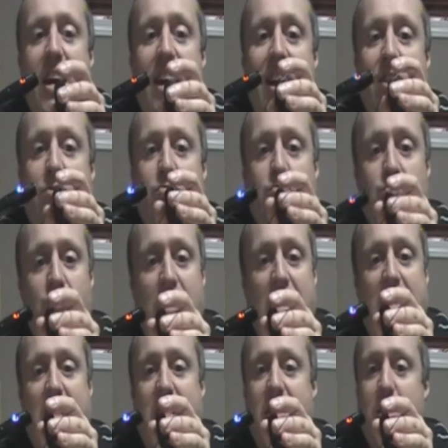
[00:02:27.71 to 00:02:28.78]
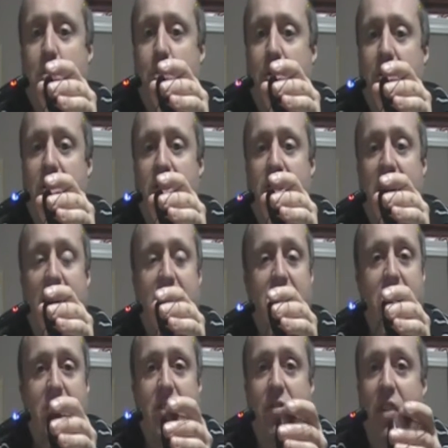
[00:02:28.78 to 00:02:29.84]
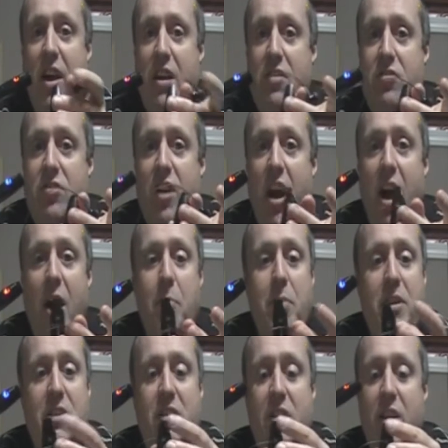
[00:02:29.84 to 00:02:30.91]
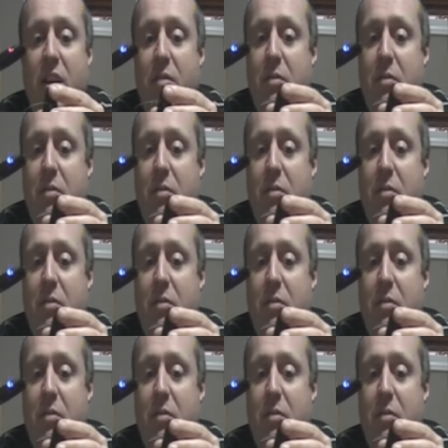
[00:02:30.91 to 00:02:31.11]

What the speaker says: It's really simple to set this device because